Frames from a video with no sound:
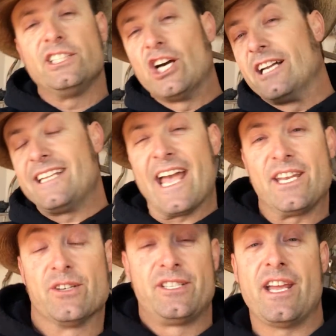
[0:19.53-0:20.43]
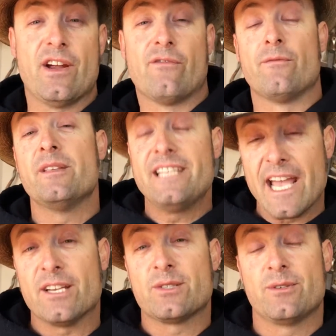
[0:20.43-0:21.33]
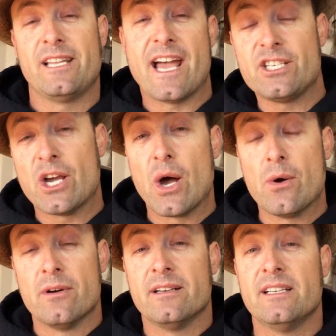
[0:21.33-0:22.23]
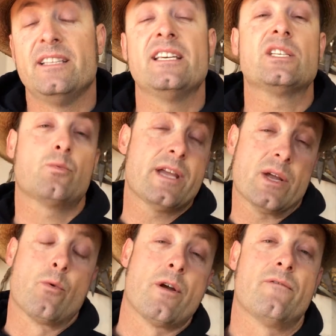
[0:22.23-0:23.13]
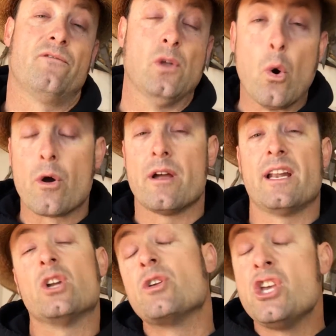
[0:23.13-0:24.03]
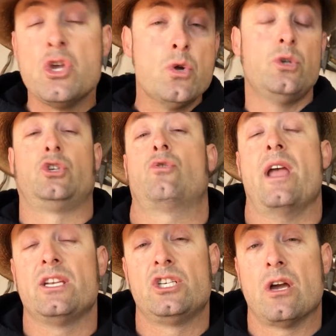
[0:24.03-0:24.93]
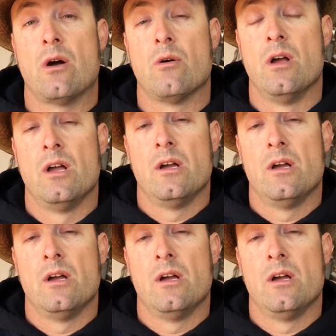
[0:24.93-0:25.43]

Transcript: John Daniels here from the Daniels Wood Land Show, and this week we're in Florida at a huge trade show.